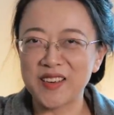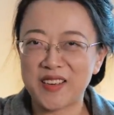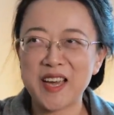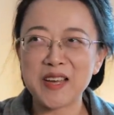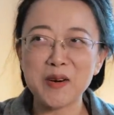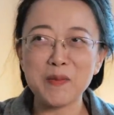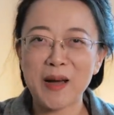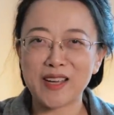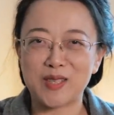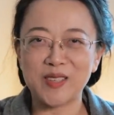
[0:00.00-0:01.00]
Okay, go
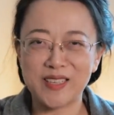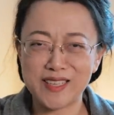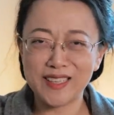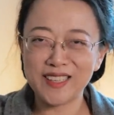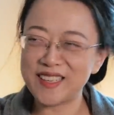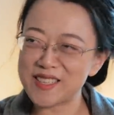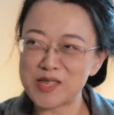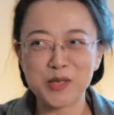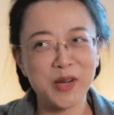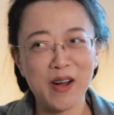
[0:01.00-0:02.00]
back to
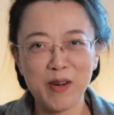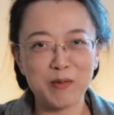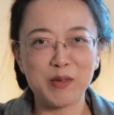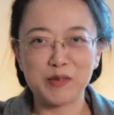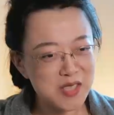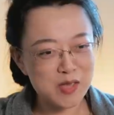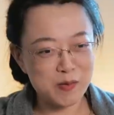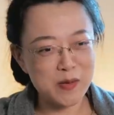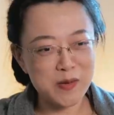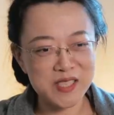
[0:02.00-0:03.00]
his job of
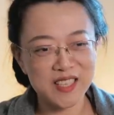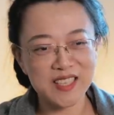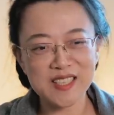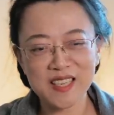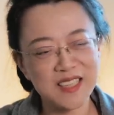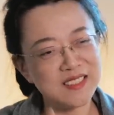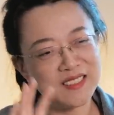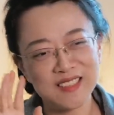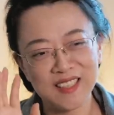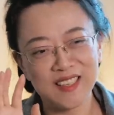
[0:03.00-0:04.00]
supporting his
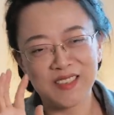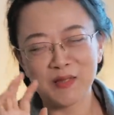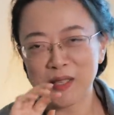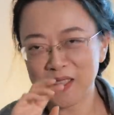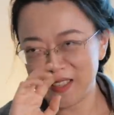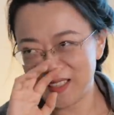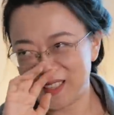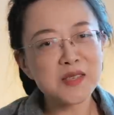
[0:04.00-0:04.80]
kin. Oh my god.